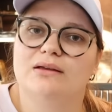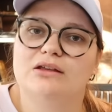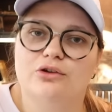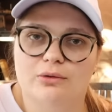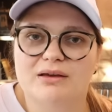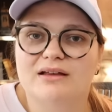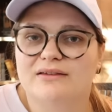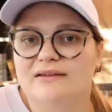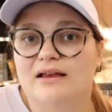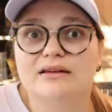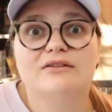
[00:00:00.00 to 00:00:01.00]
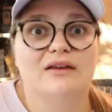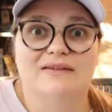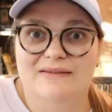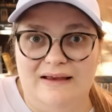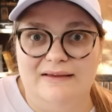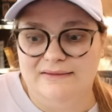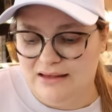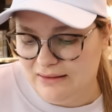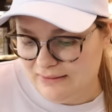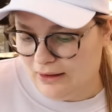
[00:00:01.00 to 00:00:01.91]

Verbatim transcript: to, you know, be concise at least to 60.